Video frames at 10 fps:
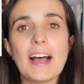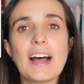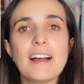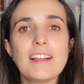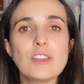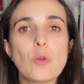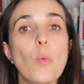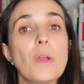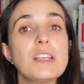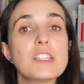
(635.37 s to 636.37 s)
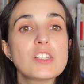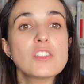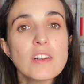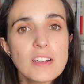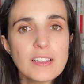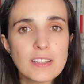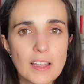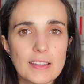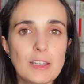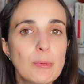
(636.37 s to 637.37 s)
and we start
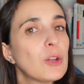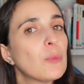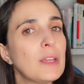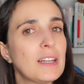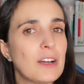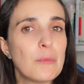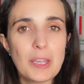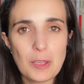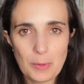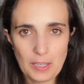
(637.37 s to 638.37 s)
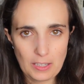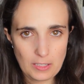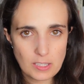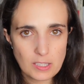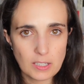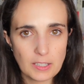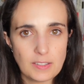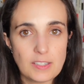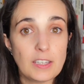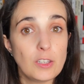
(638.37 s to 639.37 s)
developing a baby inside
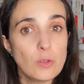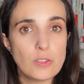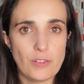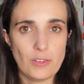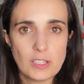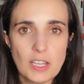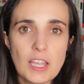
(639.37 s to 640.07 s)
the uterus?